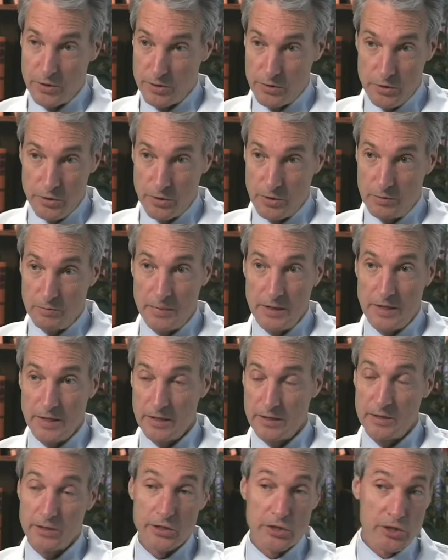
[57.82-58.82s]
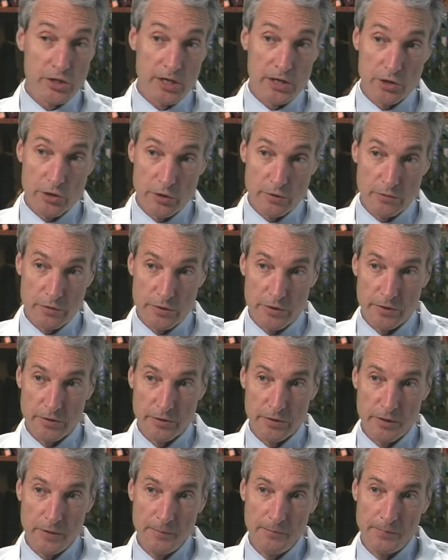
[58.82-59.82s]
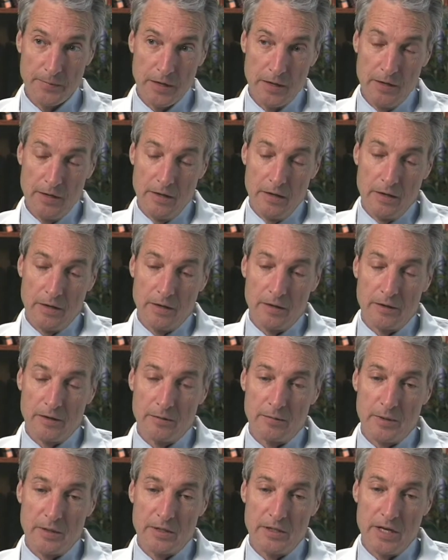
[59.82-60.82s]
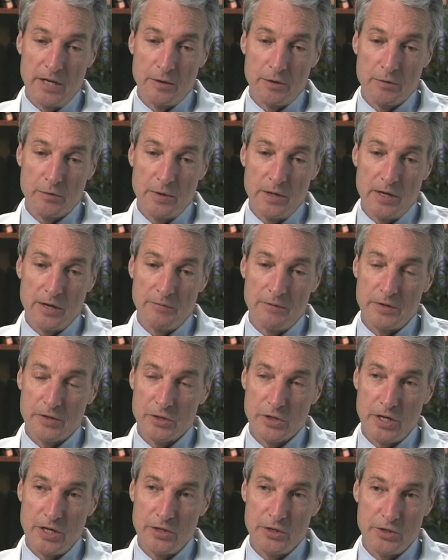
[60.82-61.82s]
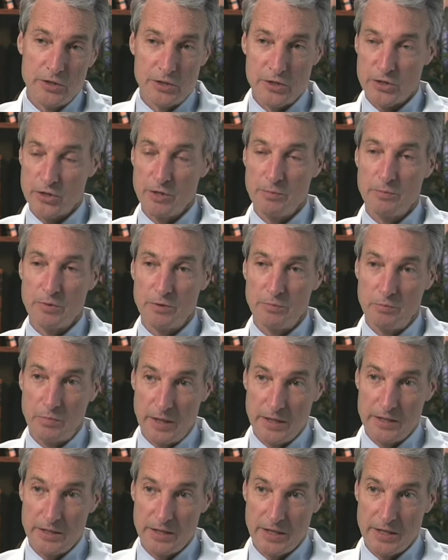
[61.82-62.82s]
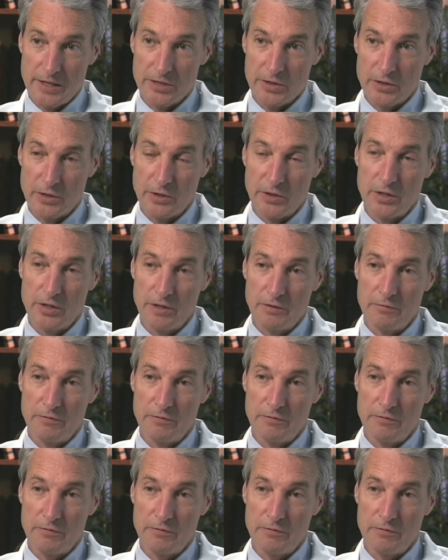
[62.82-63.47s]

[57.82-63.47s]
that you can begin to assess your fertility. A day 3 FSH is a simple blood test looking at